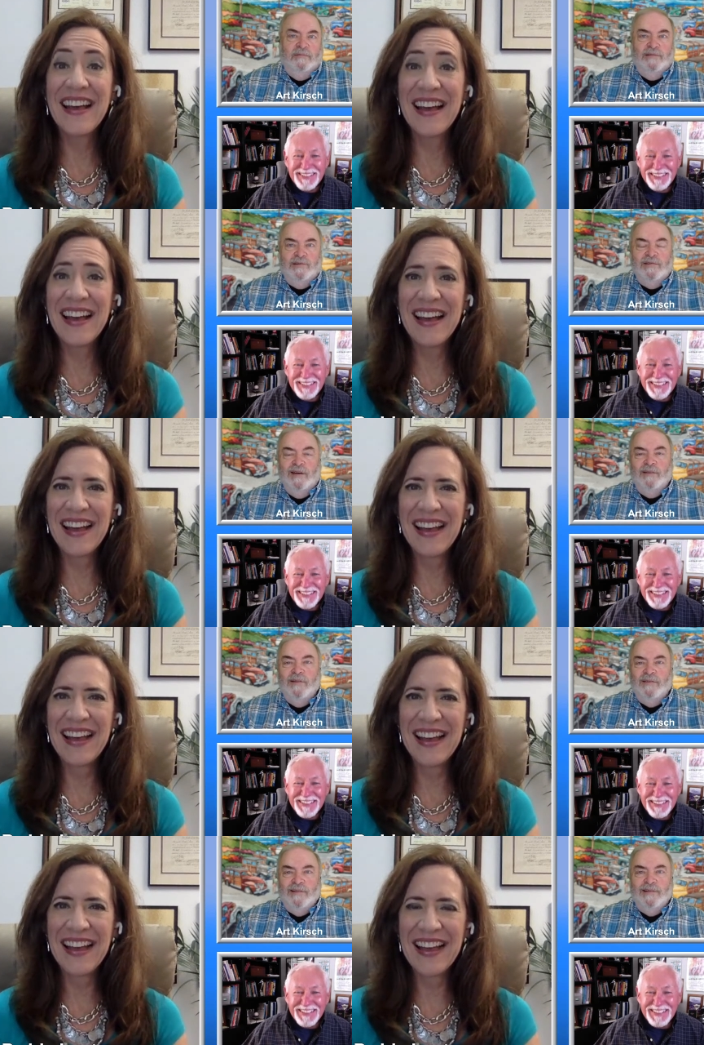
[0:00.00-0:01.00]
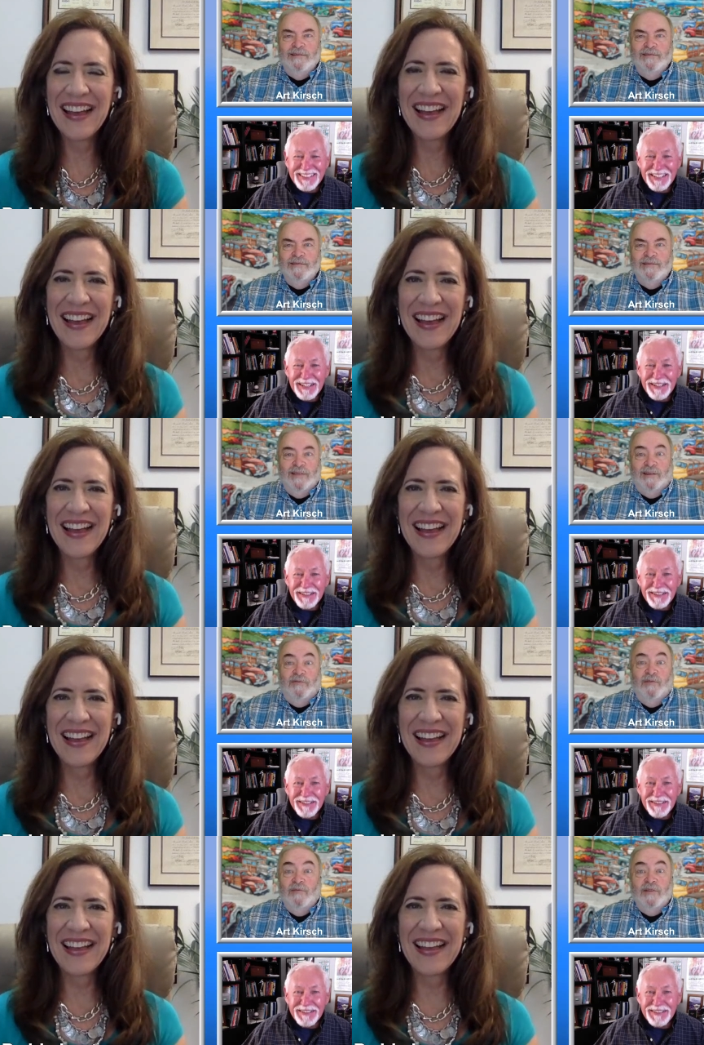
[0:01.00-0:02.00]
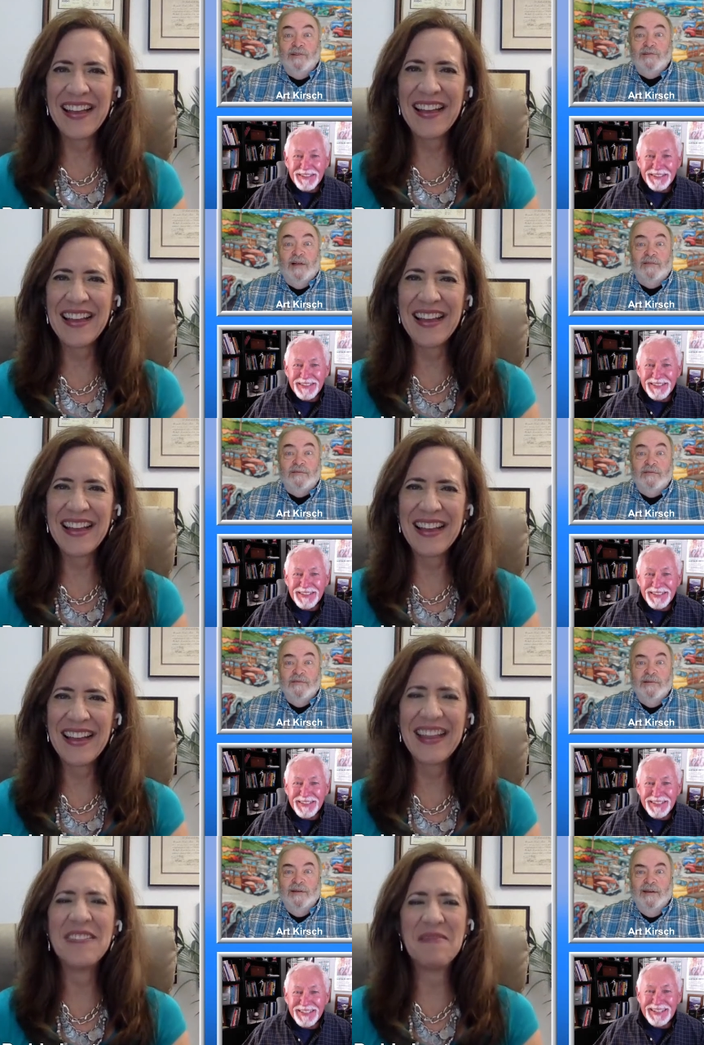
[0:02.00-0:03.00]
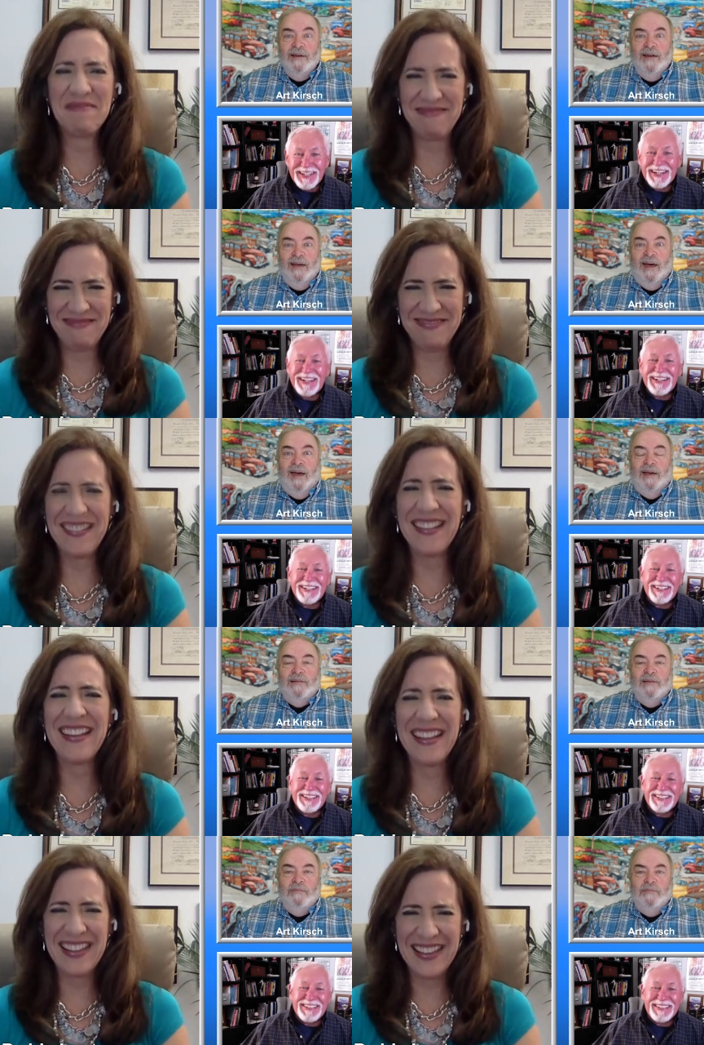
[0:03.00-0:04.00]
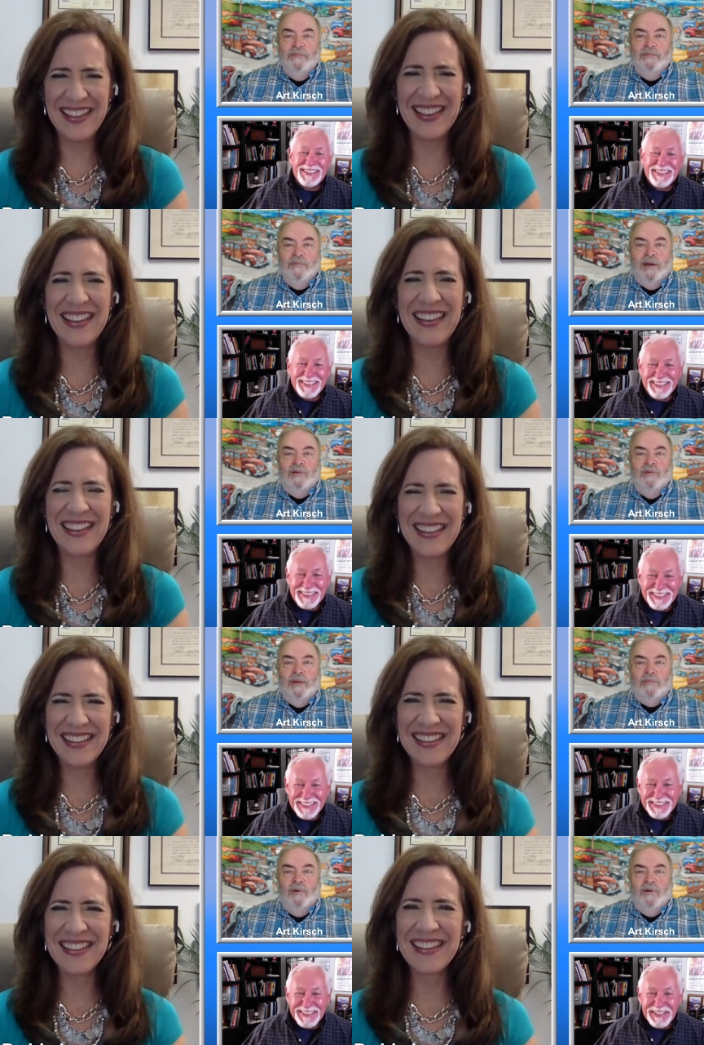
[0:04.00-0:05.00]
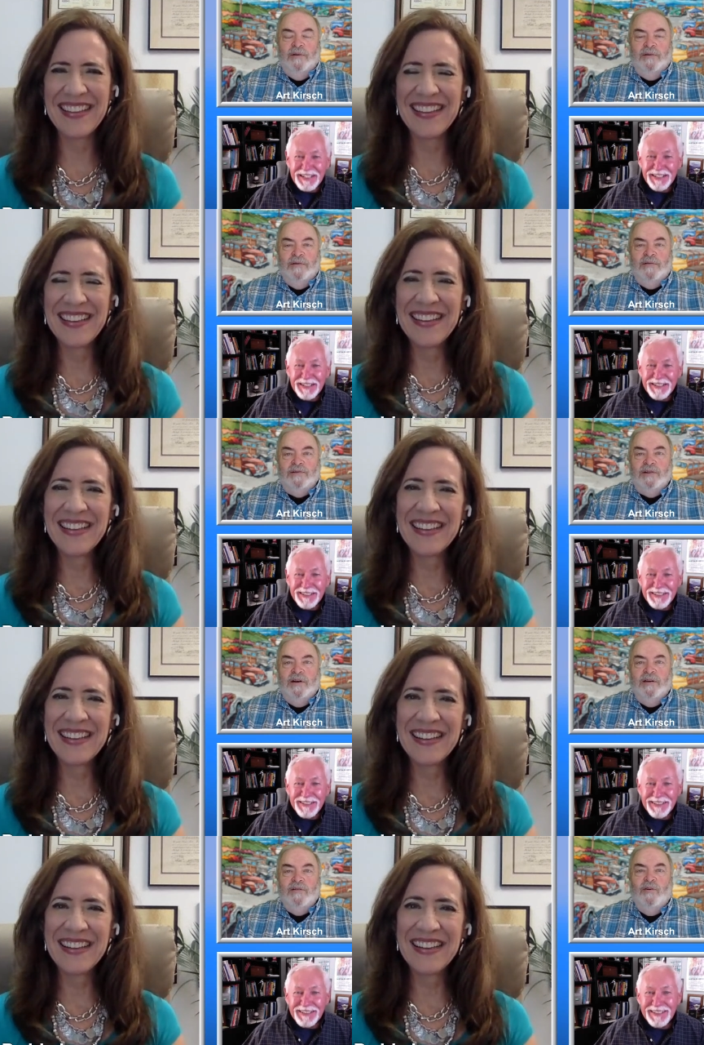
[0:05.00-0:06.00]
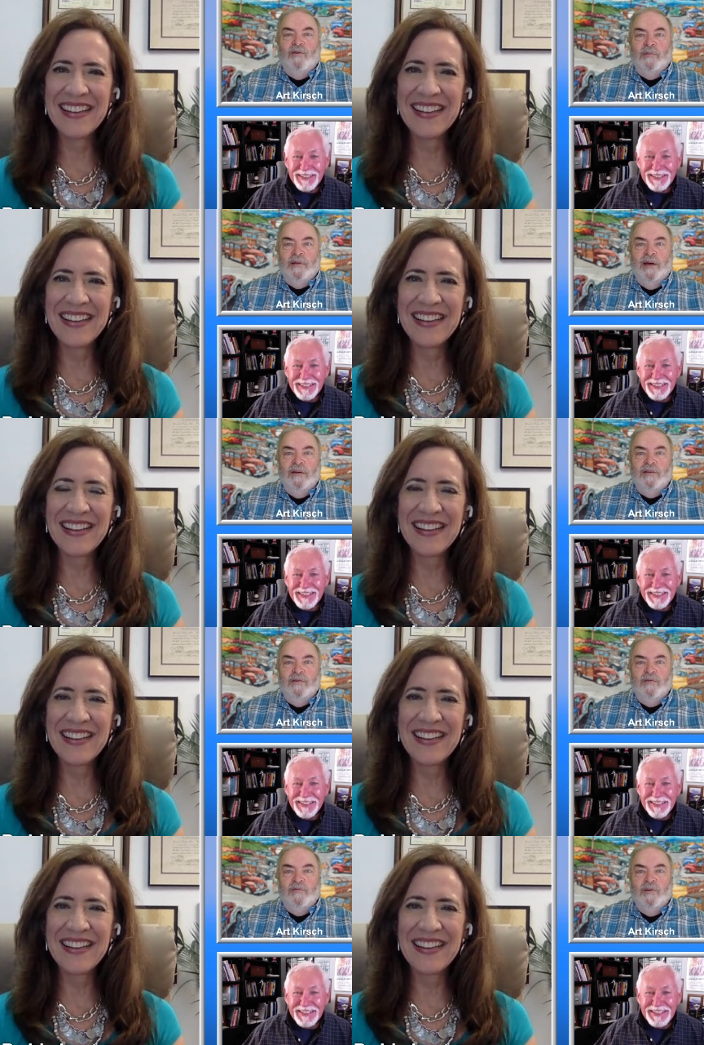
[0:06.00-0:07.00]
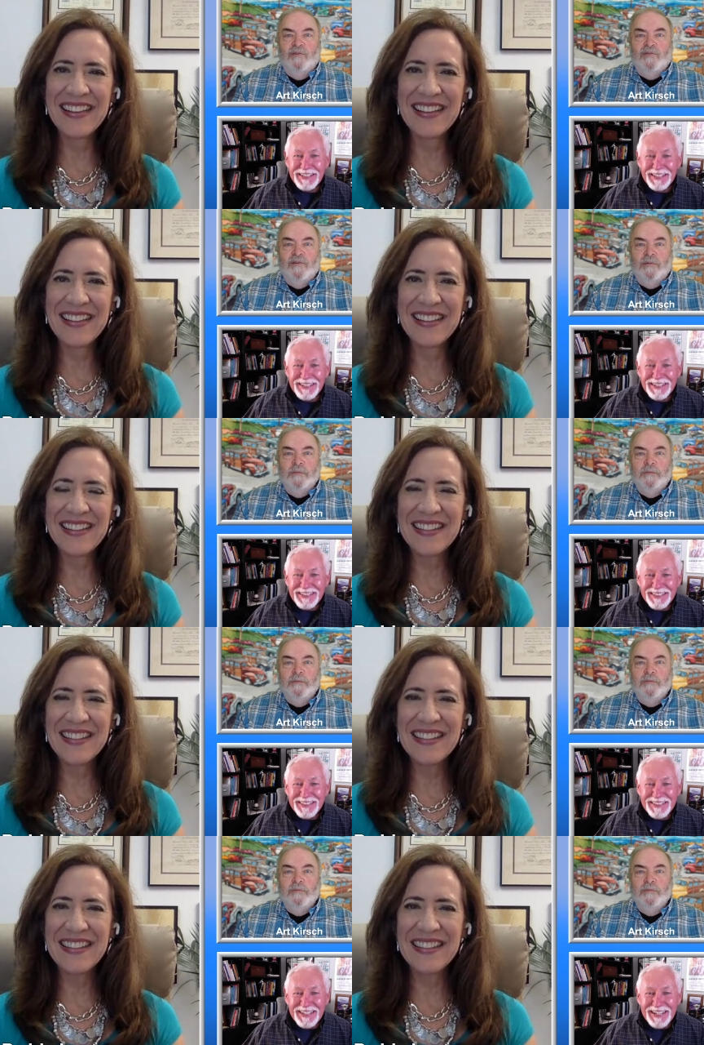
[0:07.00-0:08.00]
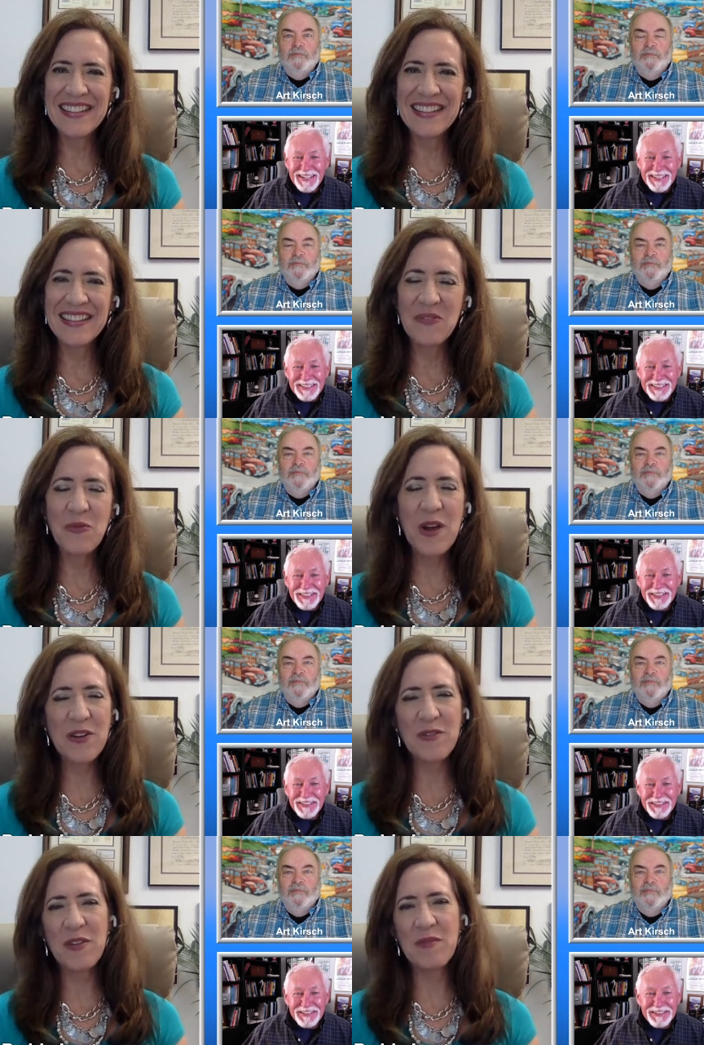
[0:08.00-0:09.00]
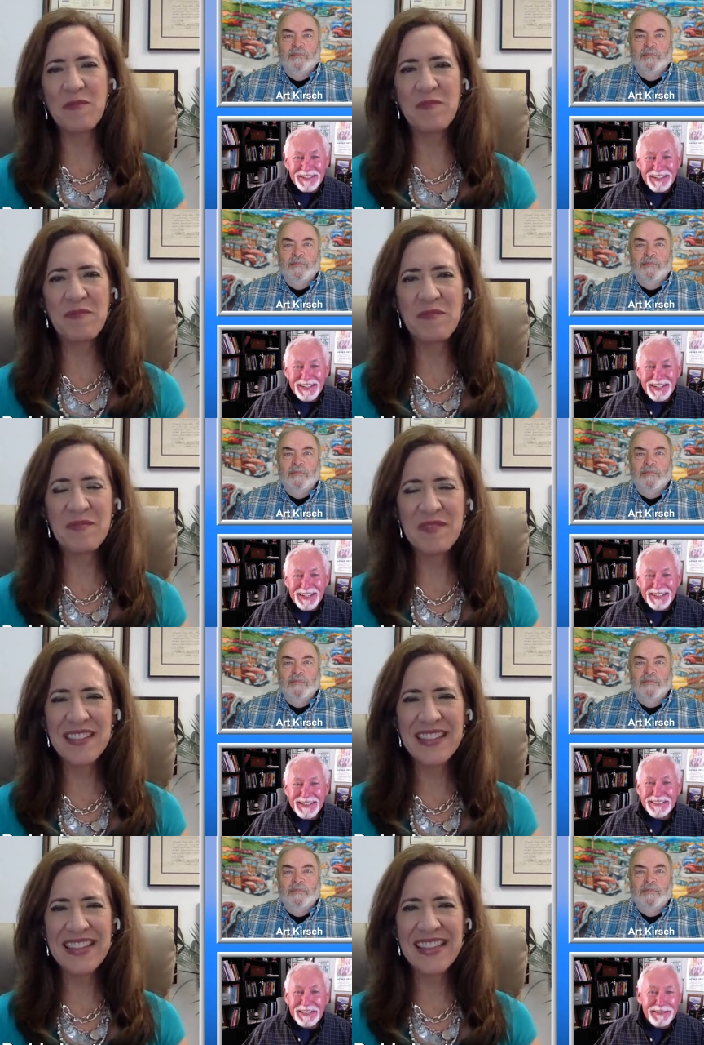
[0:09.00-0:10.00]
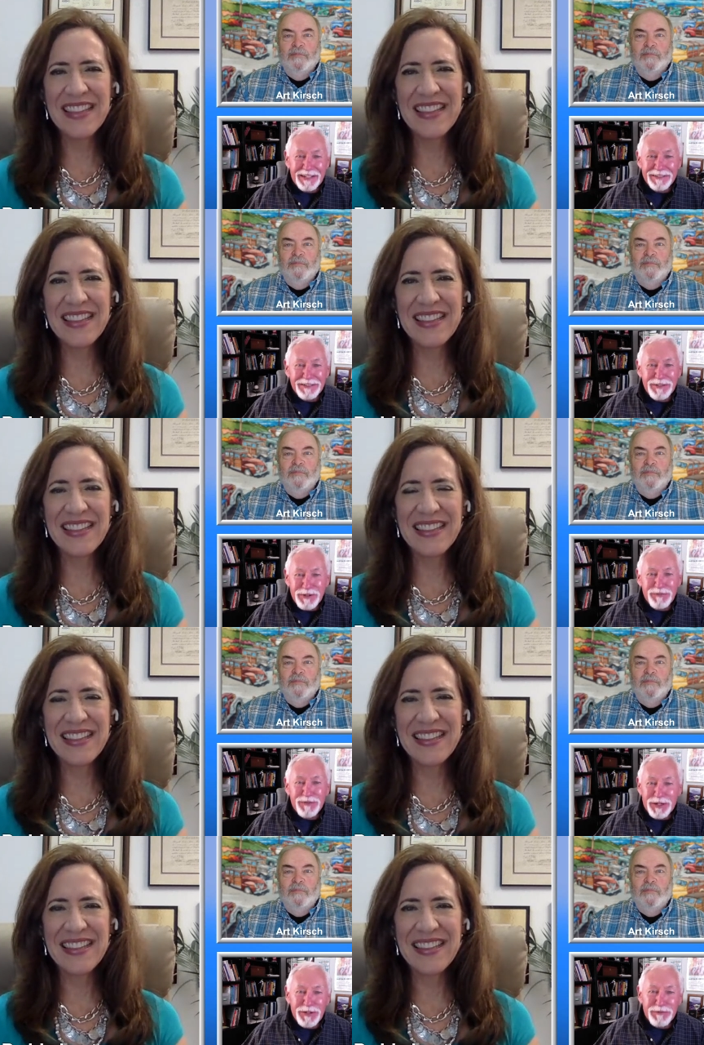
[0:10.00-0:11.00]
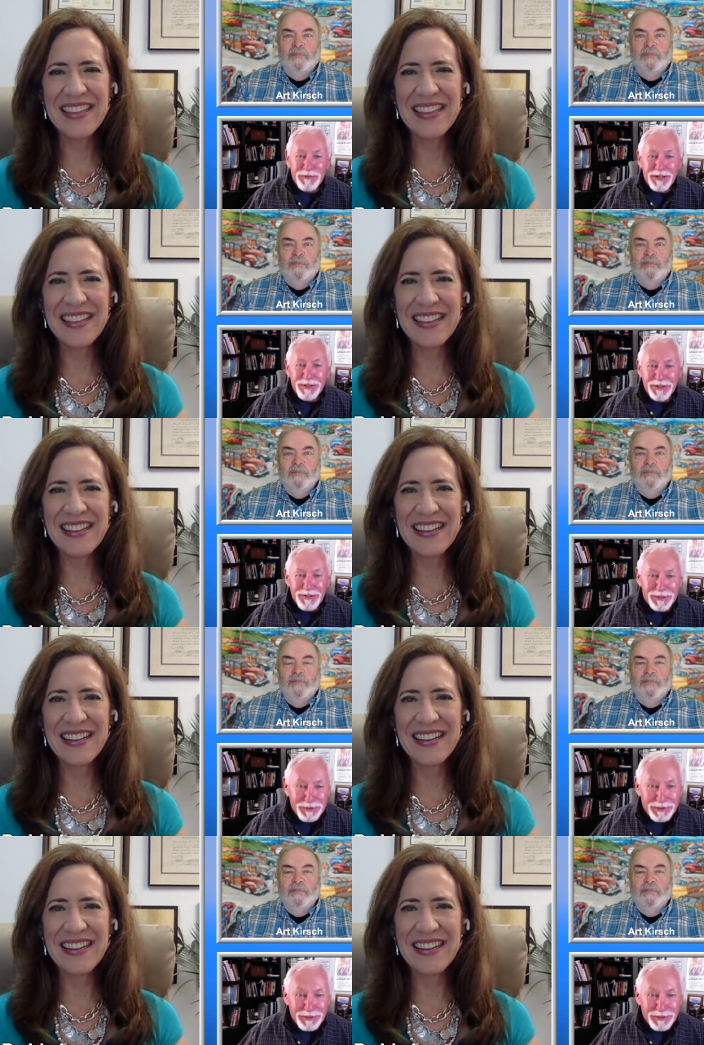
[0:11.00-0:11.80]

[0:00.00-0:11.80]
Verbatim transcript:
Speaker 1: she's not a resident, she's like a full fledged doctor. And um, my great partner, John
Speaker 2: Coleman. How are you doing, folks? Good, Art. Uh, yeah, Dr. Liz, you've done your residency